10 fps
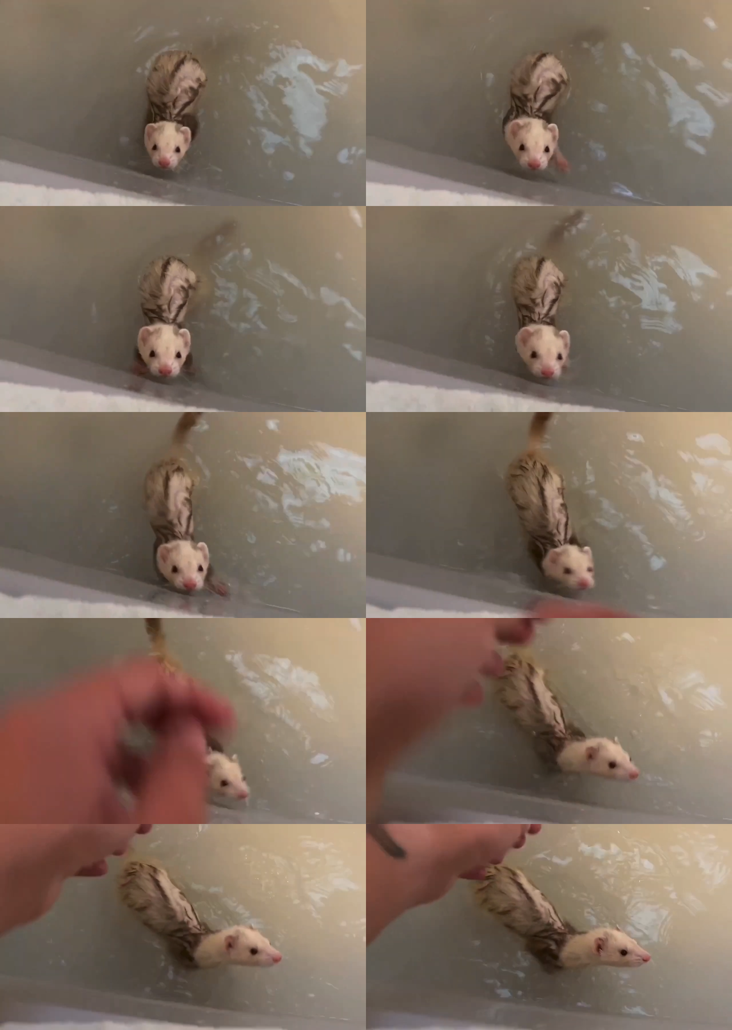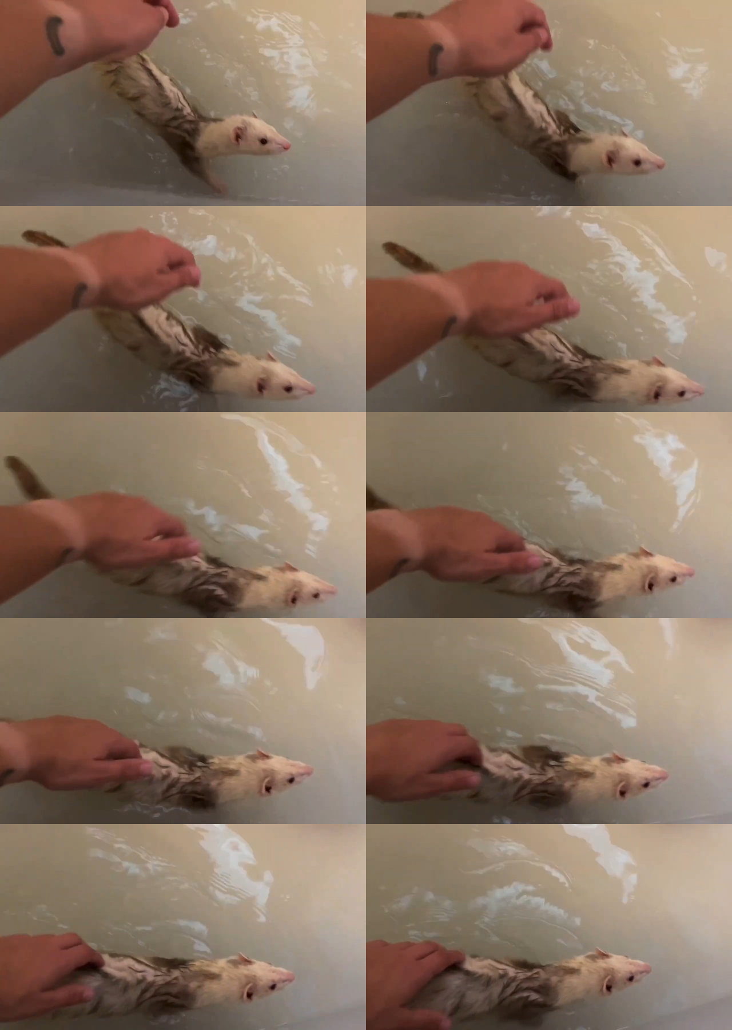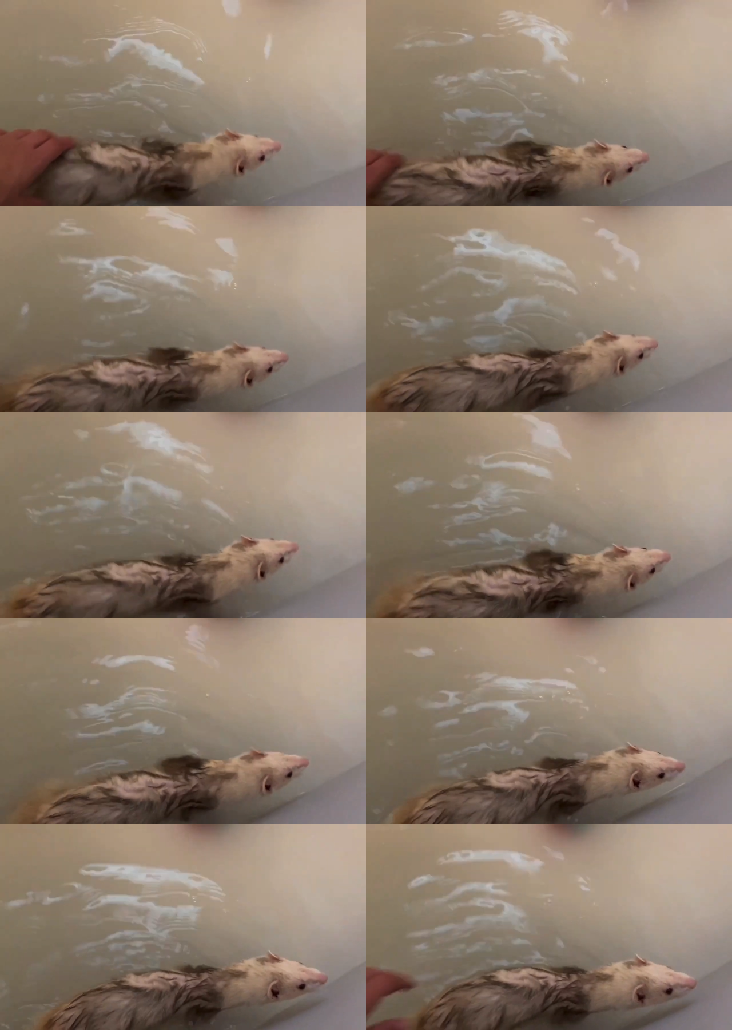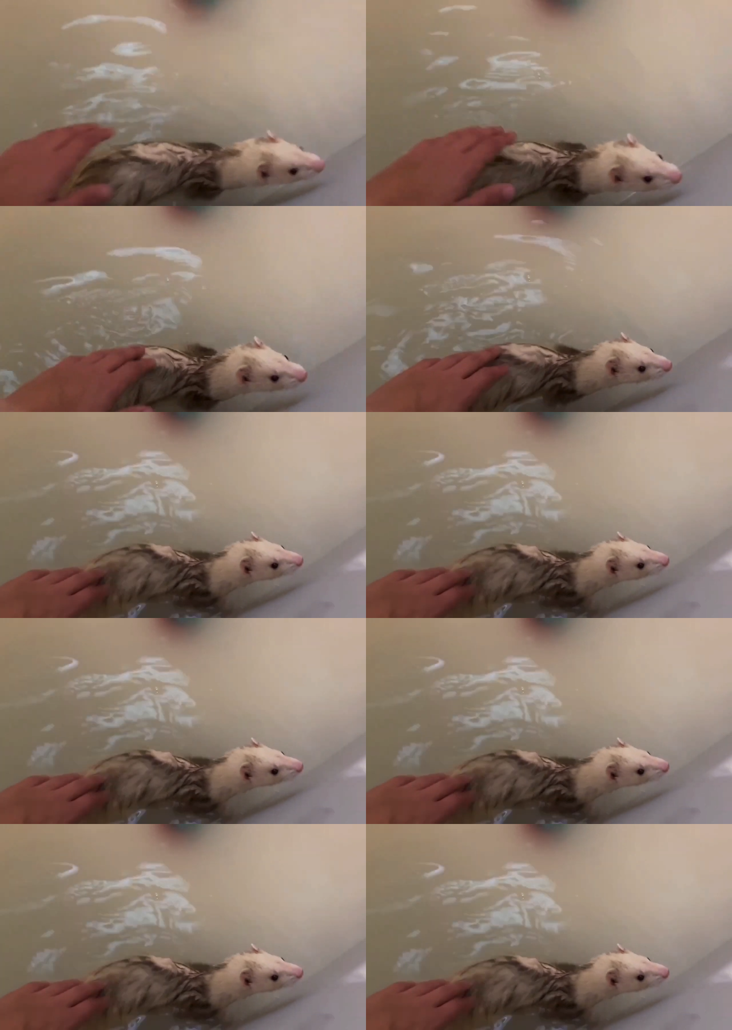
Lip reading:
(no speaker visible)